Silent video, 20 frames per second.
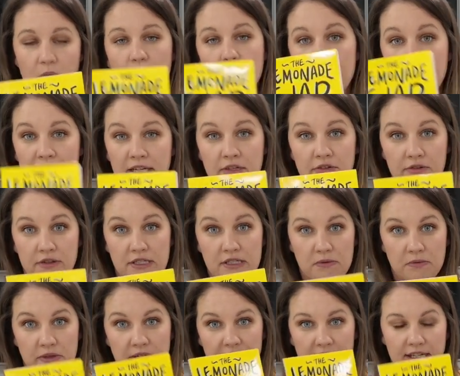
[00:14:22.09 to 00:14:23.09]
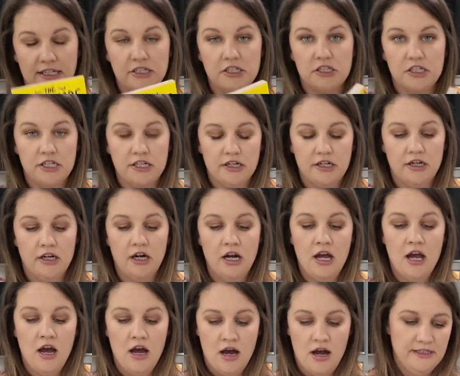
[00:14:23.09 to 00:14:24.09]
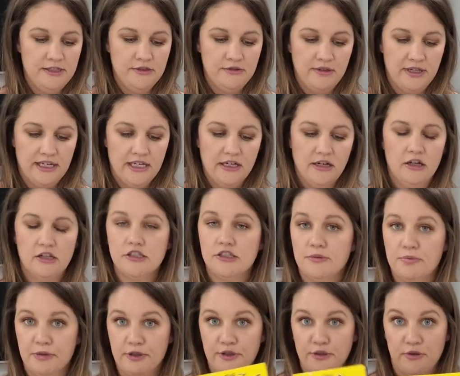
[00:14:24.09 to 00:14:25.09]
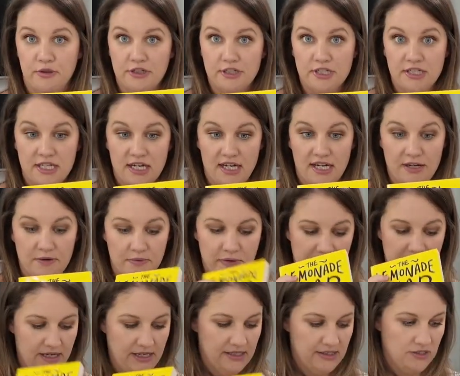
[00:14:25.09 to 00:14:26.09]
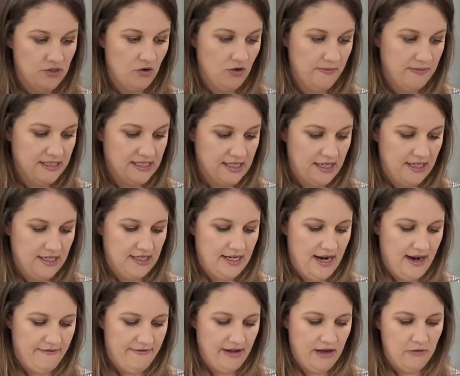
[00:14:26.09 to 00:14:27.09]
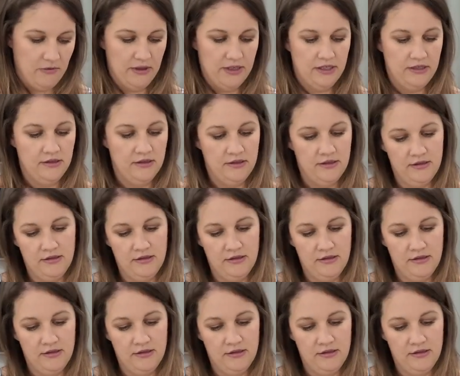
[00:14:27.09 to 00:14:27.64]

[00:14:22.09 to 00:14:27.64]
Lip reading: We may do this one next year and do like an entrepreneur study with it. So I'm excited to have that one.